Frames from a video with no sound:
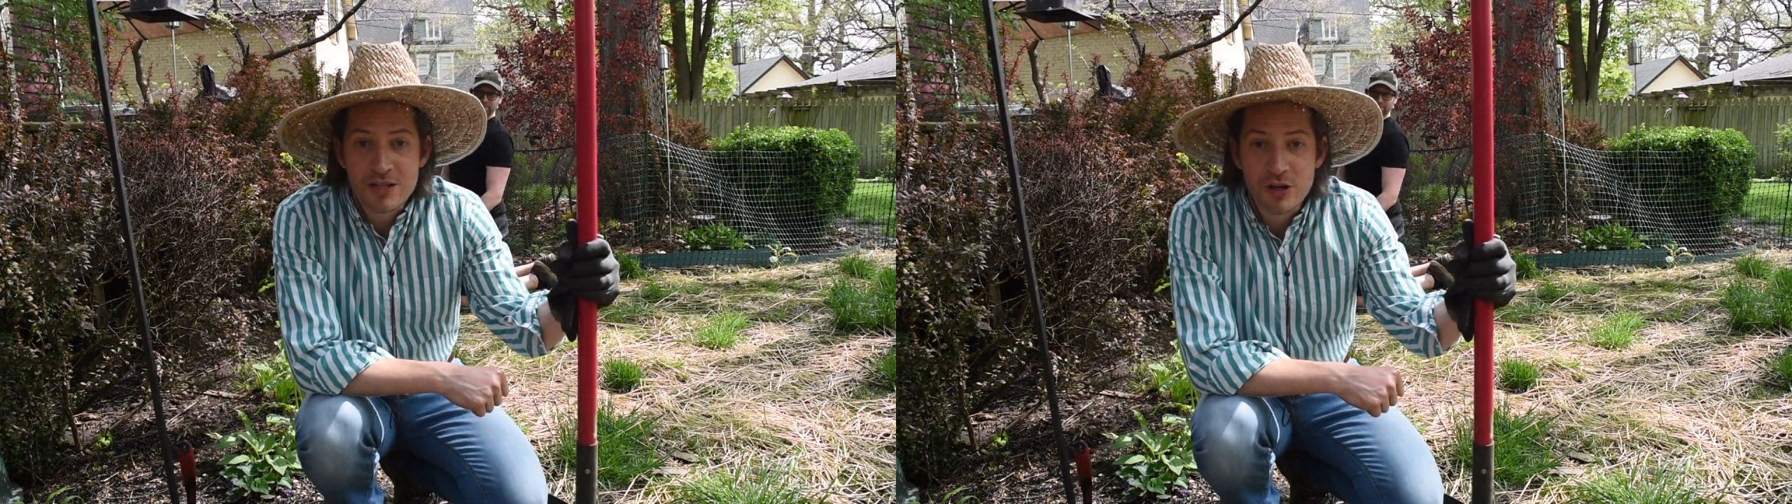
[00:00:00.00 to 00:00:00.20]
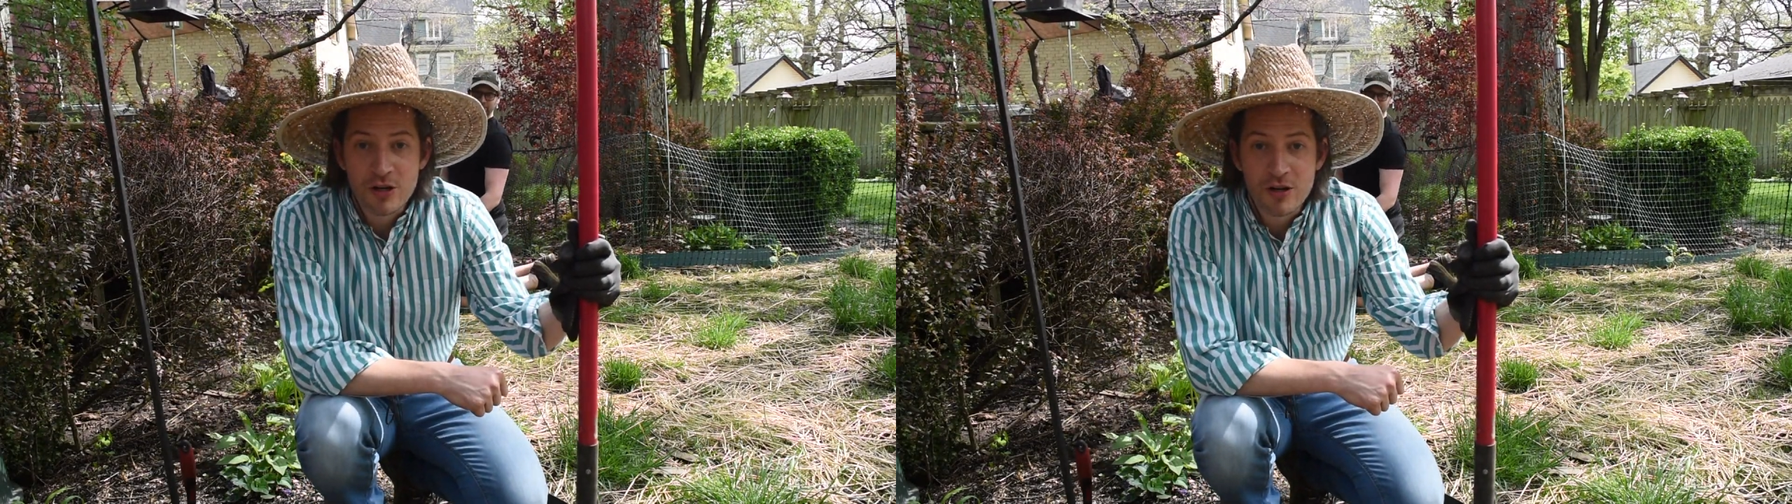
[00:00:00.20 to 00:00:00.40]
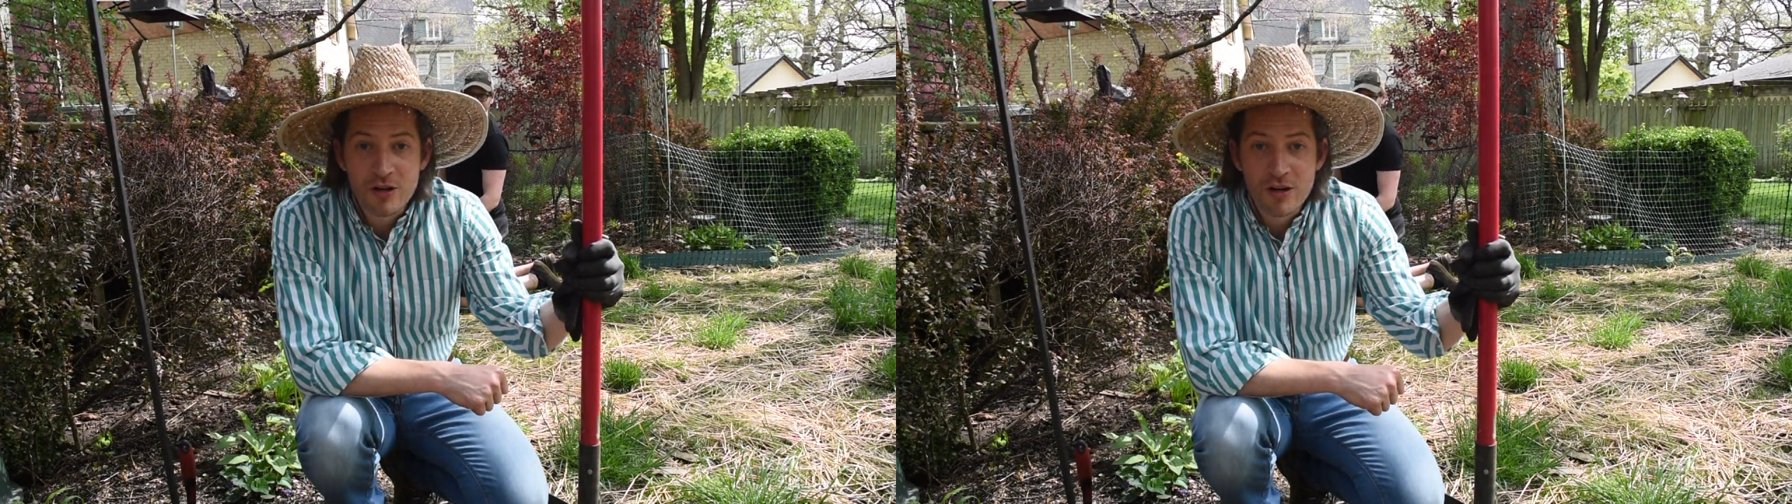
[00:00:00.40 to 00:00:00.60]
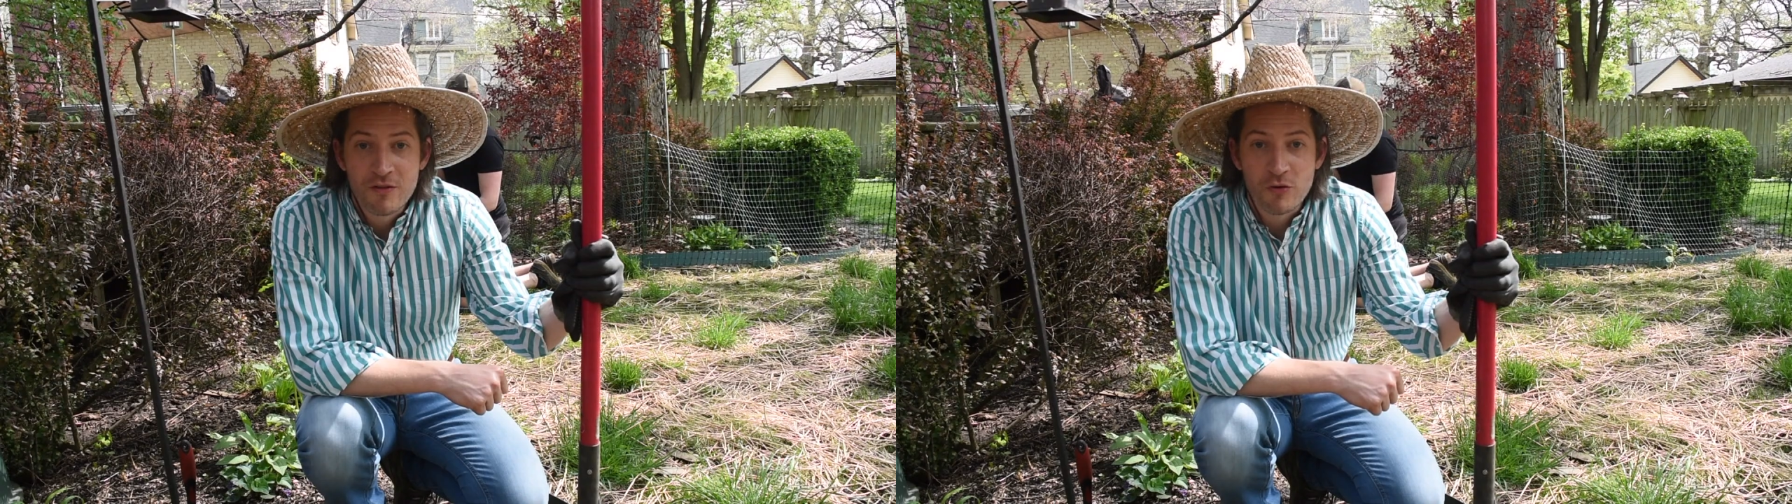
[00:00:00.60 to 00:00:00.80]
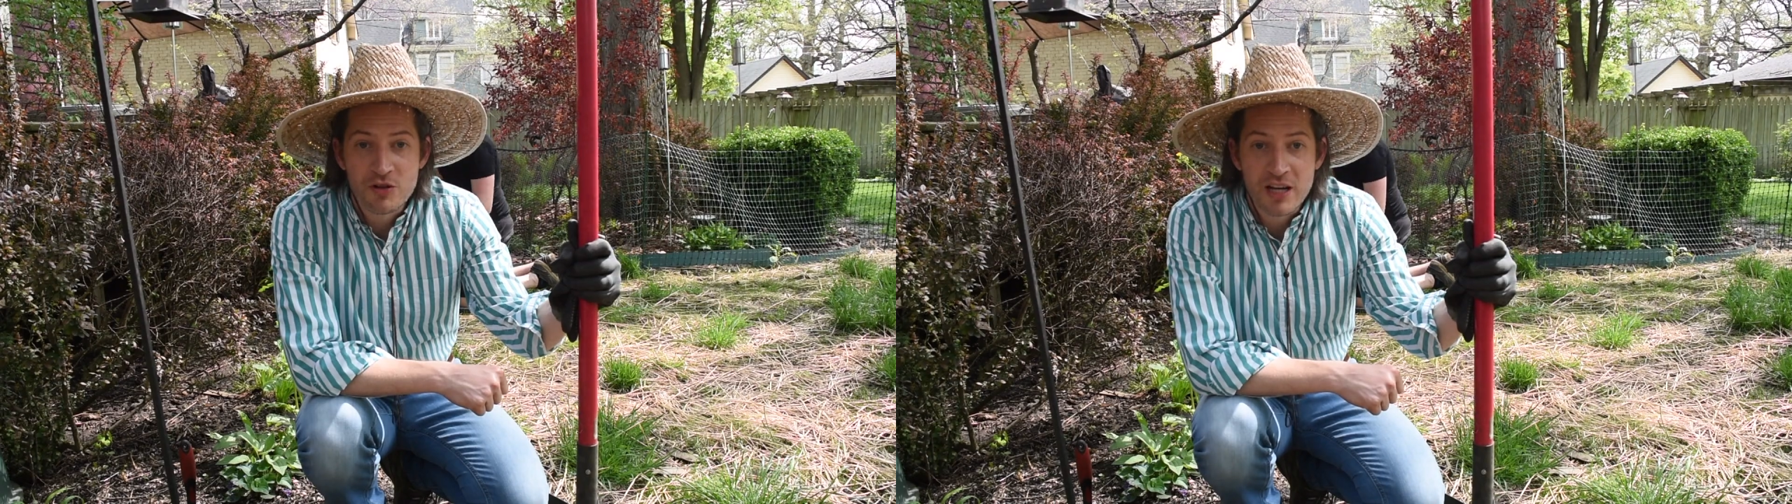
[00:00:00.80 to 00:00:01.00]
good
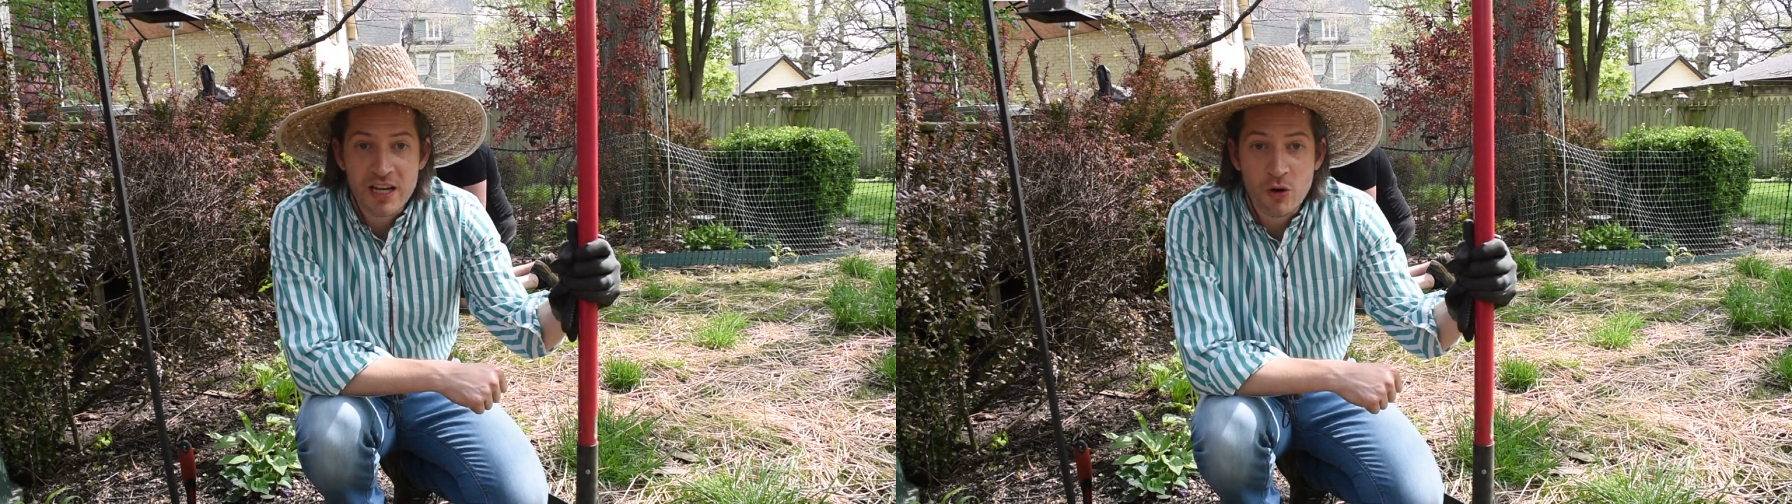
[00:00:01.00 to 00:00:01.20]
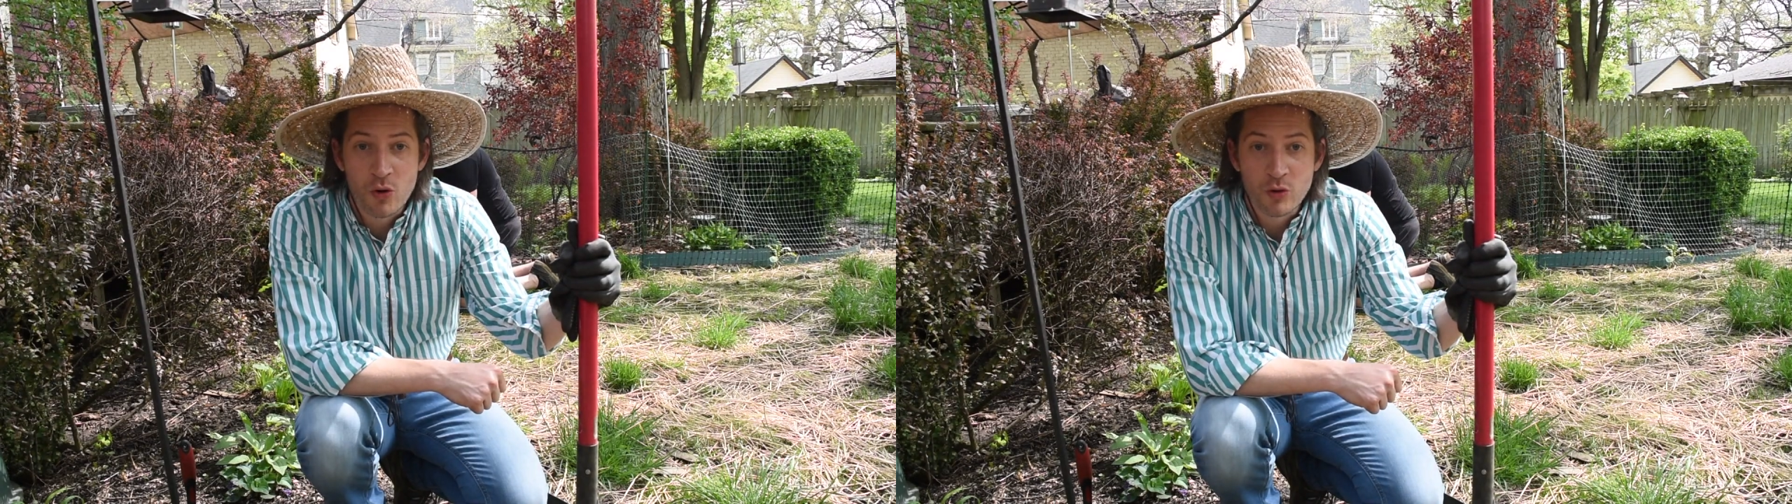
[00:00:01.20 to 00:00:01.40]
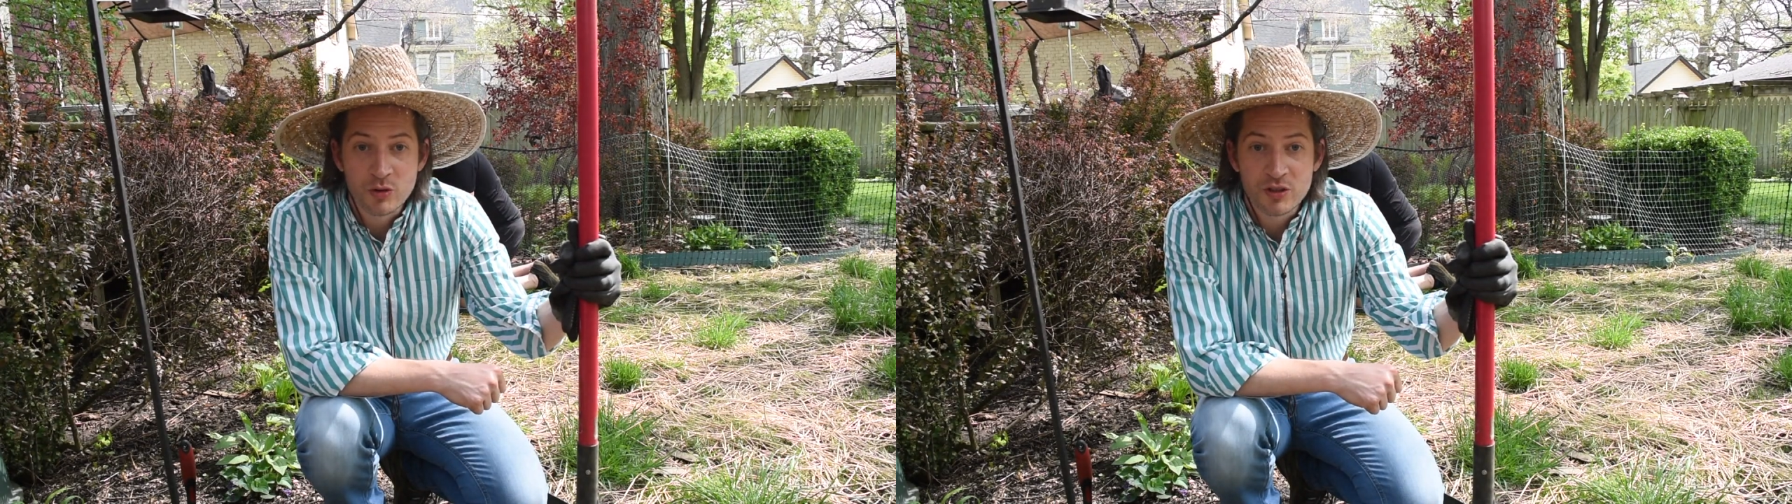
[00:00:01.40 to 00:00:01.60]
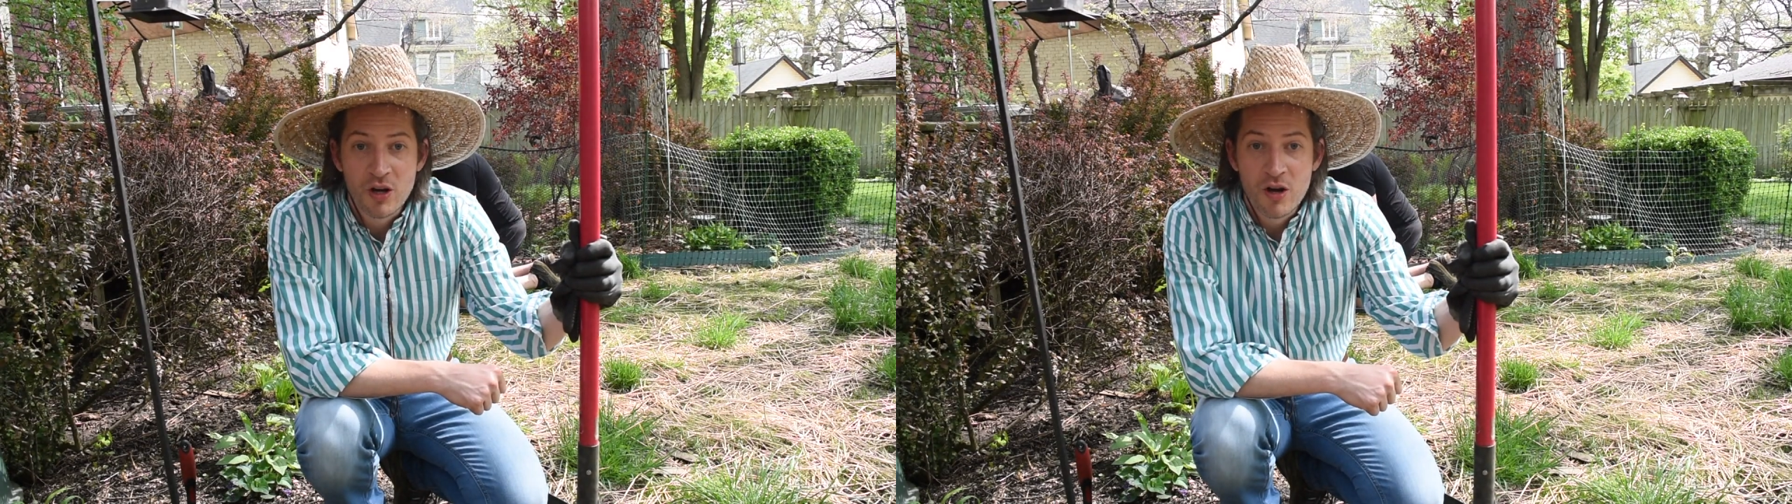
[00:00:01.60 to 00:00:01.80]
for digging holes